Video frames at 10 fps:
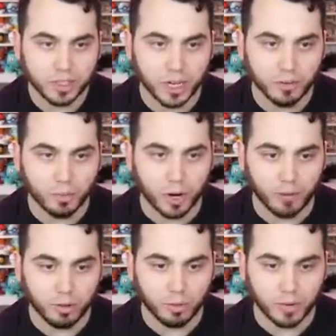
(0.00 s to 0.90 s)
kind of a
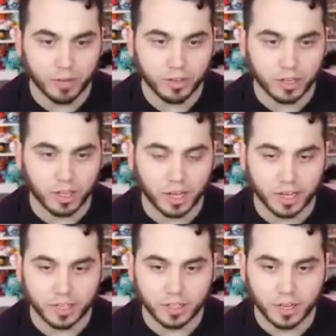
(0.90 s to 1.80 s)
problem. I'm not even gonna lie.